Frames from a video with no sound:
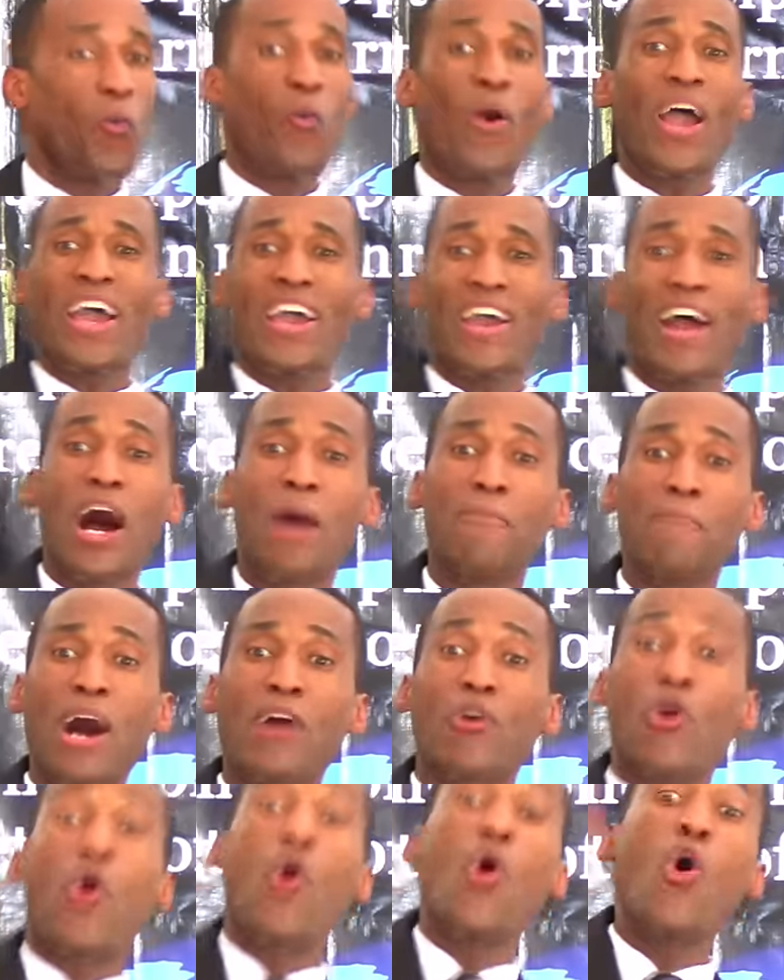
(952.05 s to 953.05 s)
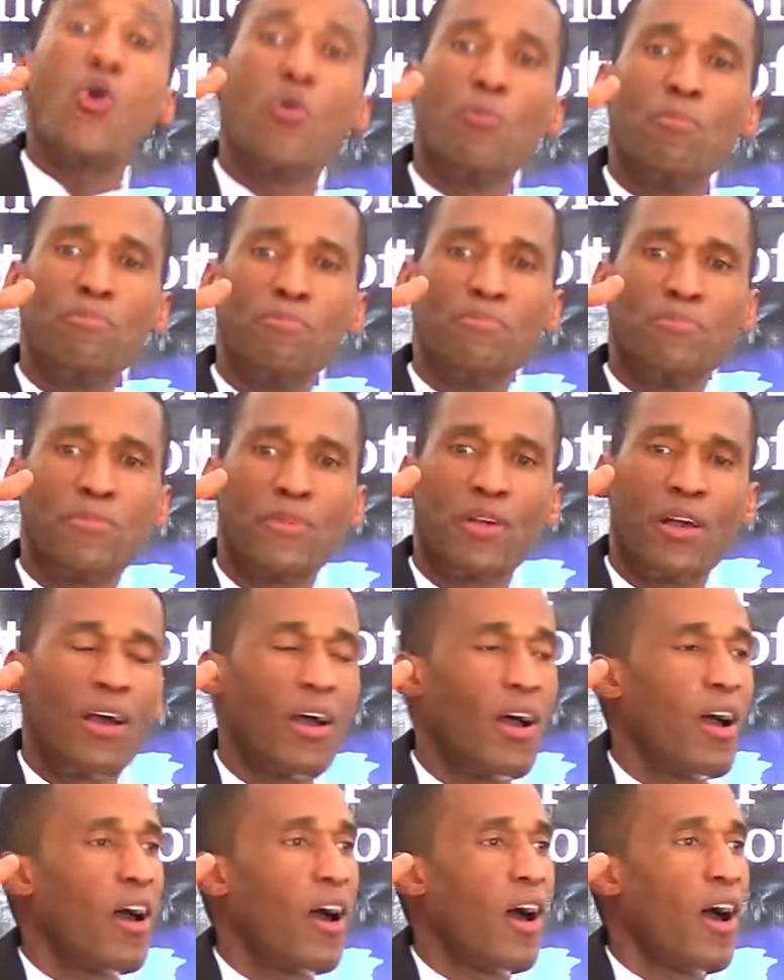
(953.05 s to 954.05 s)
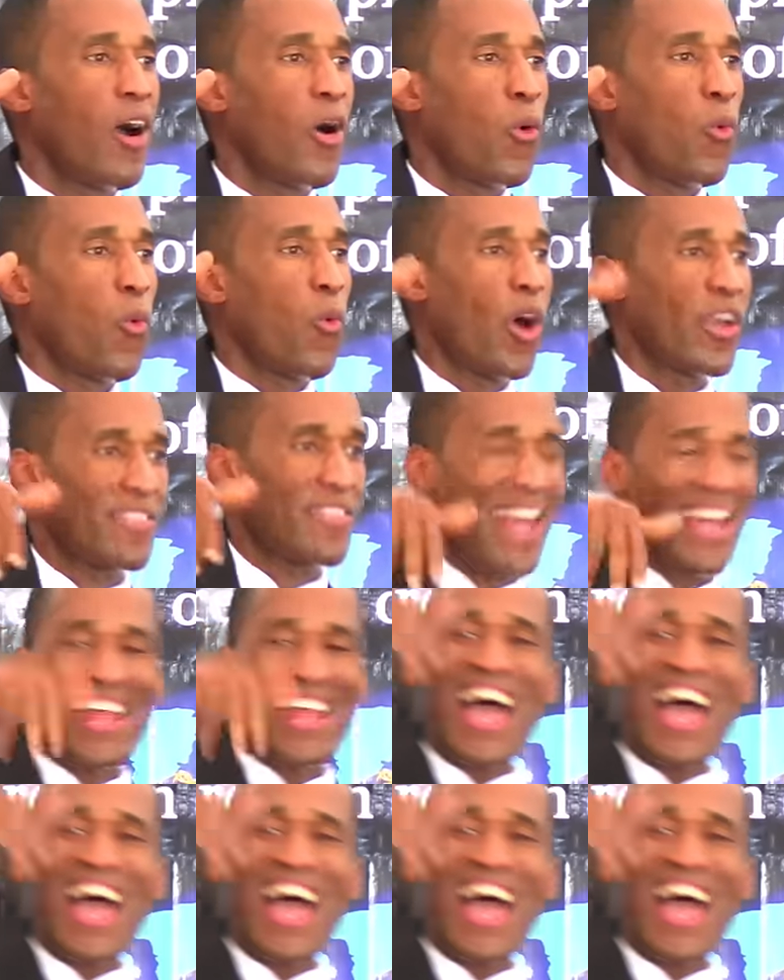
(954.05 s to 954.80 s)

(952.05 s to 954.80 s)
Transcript: where, among whom was